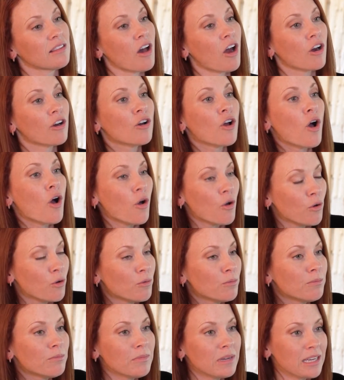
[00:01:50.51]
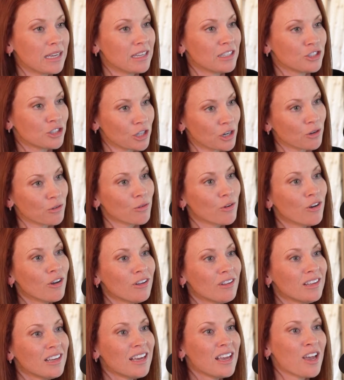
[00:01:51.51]
our home in
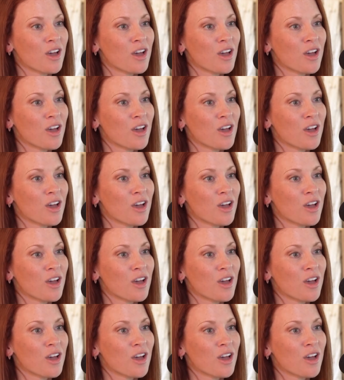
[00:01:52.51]
general.